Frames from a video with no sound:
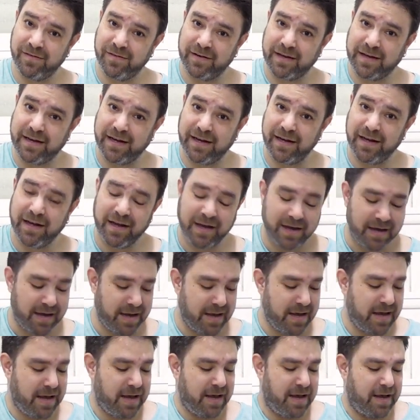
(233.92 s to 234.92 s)
Okay.
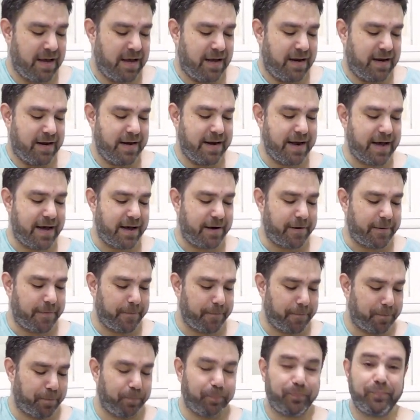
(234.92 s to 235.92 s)

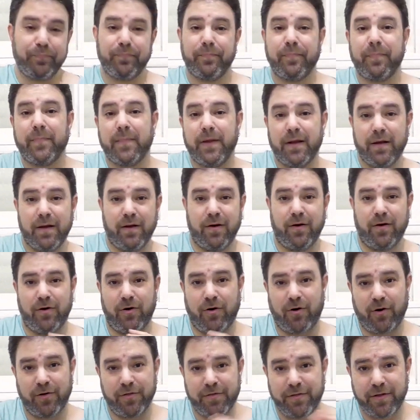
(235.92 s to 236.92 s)
Now,
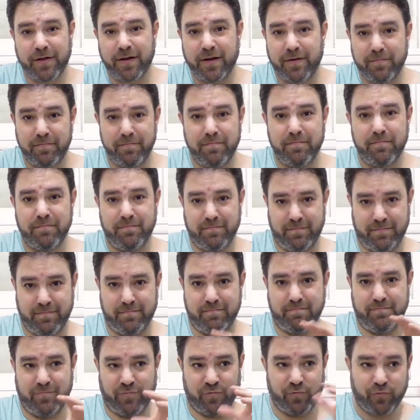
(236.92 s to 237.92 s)
all the
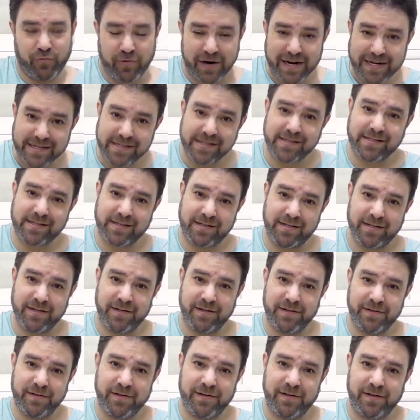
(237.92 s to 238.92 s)

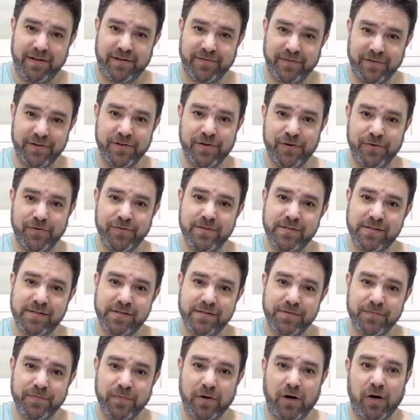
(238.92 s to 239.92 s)
rest of the
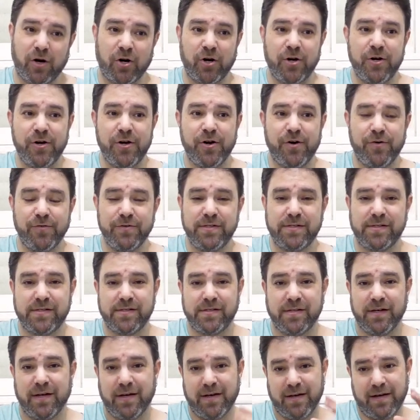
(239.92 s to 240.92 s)
notes are
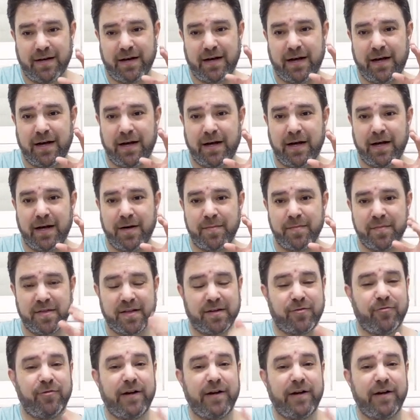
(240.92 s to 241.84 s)
notes that